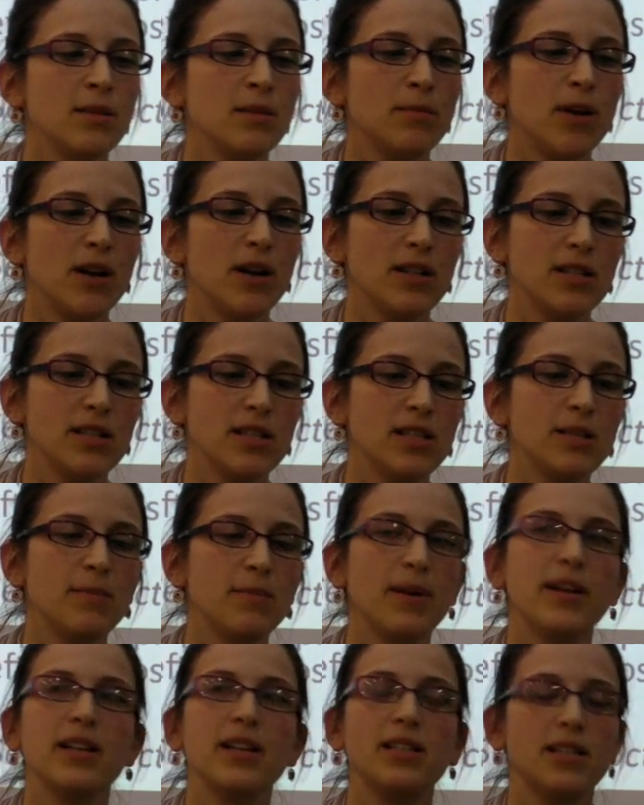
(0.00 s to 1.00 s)

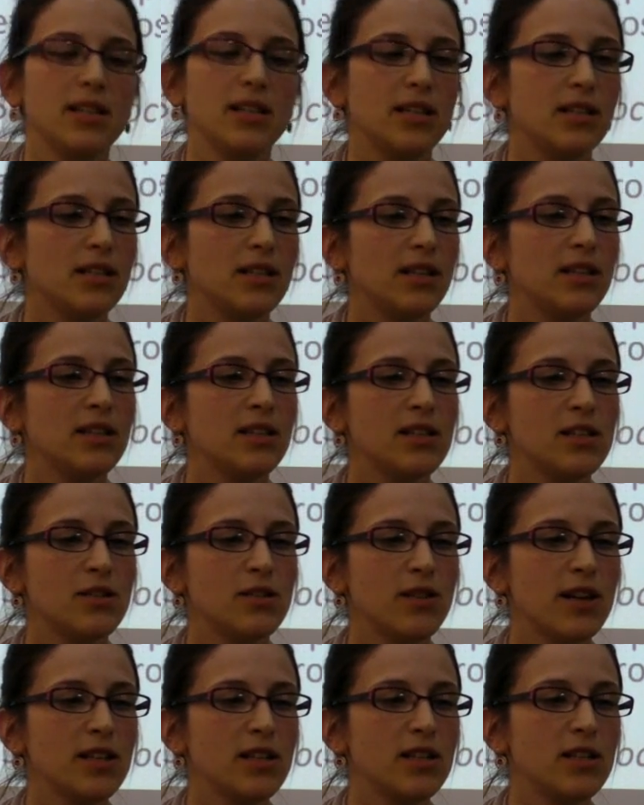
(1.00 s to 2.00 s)
participated in the
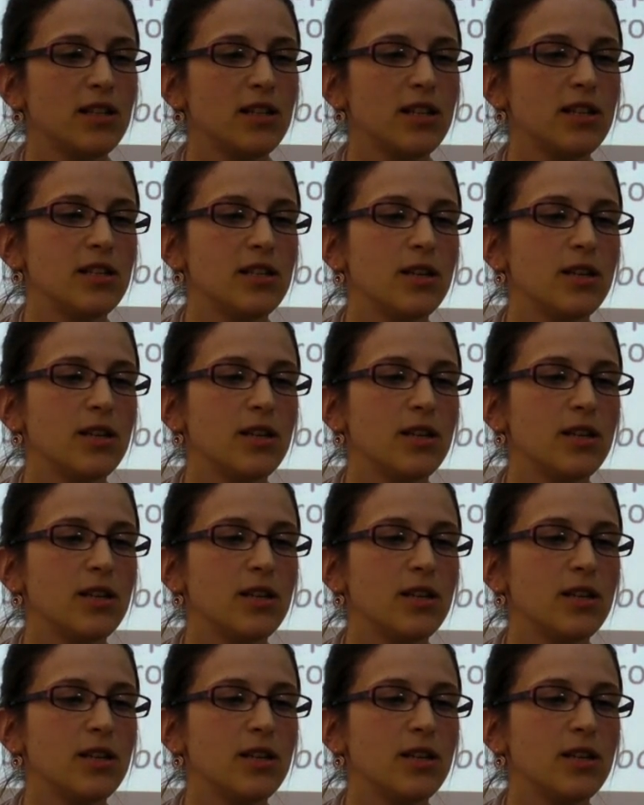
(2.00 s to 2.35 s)
strategies